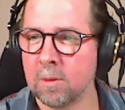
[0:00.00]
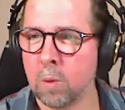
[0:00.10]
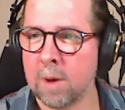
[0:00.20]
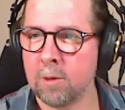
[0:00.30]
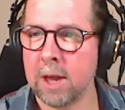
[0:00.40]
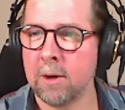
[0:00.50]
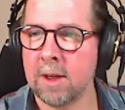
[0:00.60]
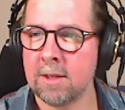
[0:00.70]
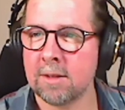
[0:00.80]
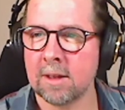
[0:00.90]
wherever here
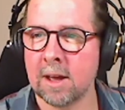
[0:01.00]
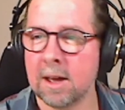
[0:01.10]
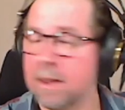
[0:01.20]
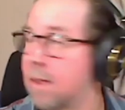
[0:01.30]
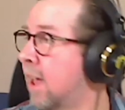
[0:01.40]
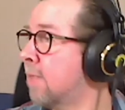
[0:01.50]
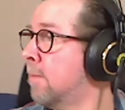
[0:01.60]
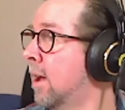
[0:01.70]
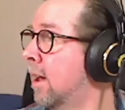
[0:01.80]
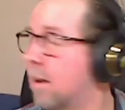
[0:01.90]
is, in this case,
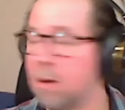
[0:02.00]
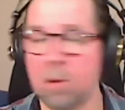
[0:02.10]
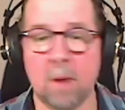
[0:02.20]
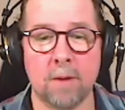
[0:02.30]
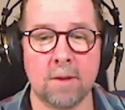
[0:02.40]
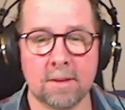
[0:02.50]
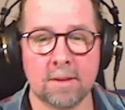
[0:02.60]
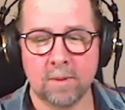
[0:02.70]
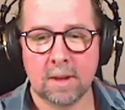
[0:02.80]
my home office.